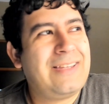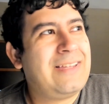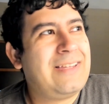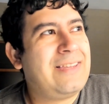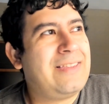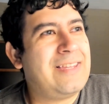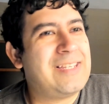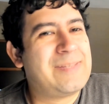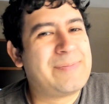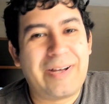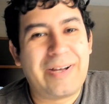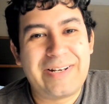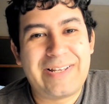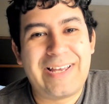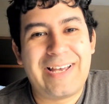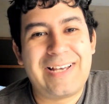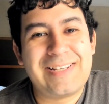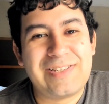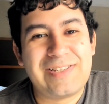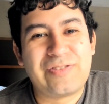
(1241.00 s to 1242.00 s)
This
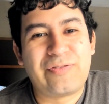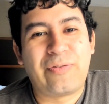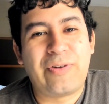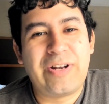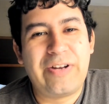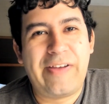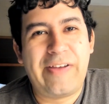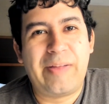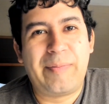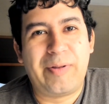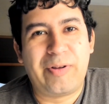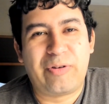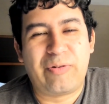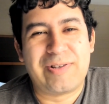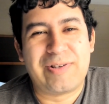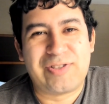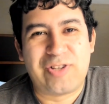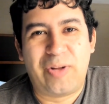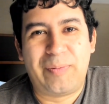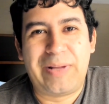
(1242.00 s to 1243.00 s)
podcast is free and available
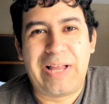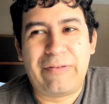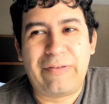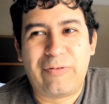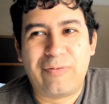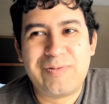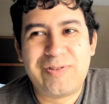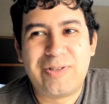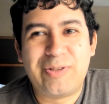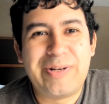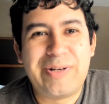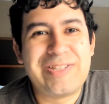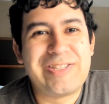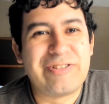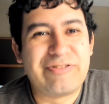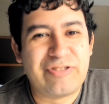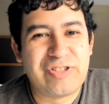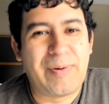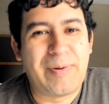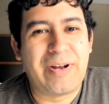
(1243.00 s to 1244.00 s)
across all platforms, including
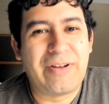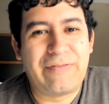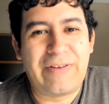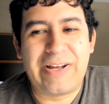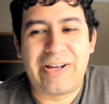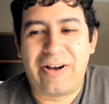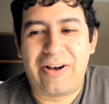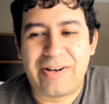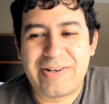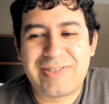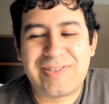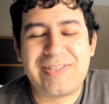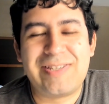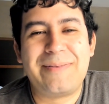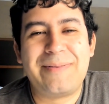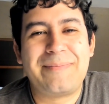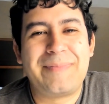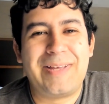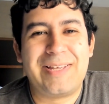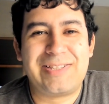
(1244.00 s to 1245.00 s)
Stitcher, Spotify,
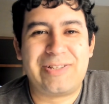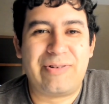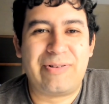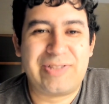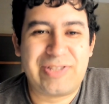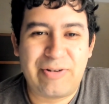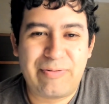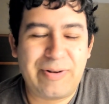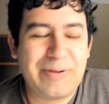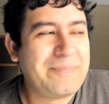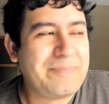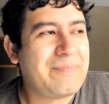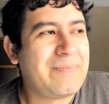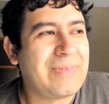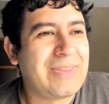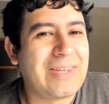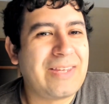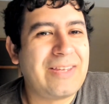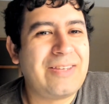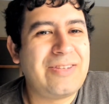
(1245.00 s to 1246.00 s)
Odyssey, etc., etc.
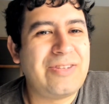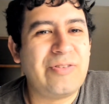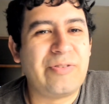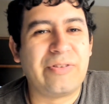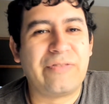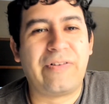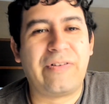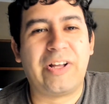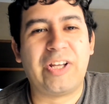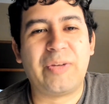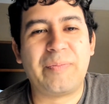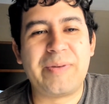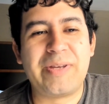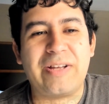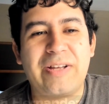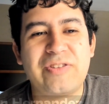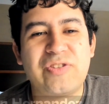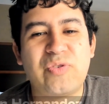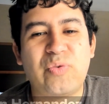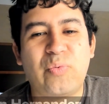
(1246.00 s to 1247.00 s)
You can follow me
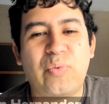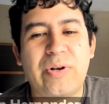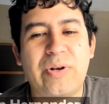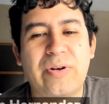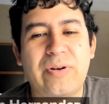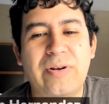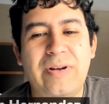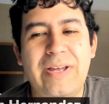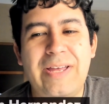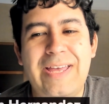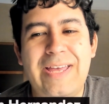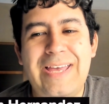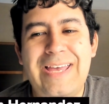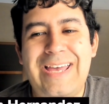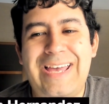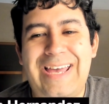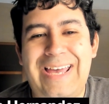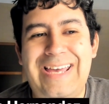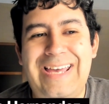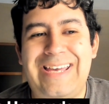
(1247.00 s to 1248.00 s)
on Twitter
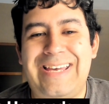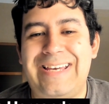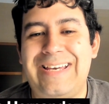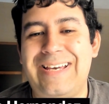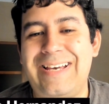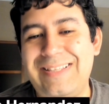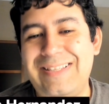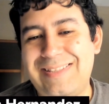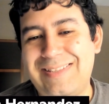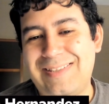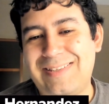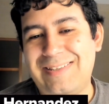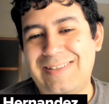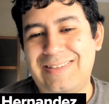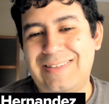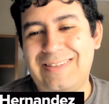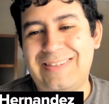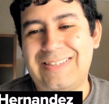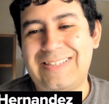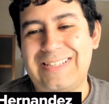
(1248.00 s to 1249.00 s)
at
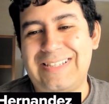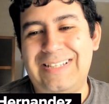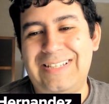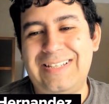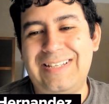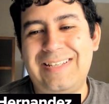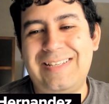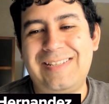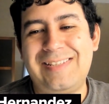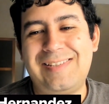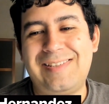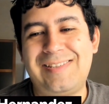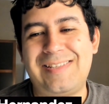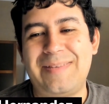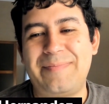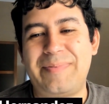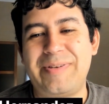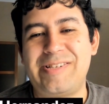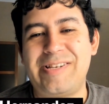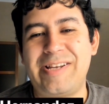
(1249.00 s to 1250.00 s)

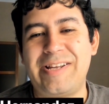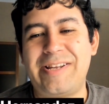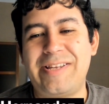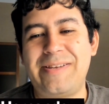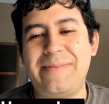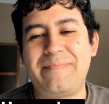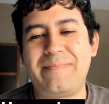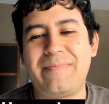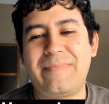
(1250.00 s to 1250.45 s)
StimpyJD.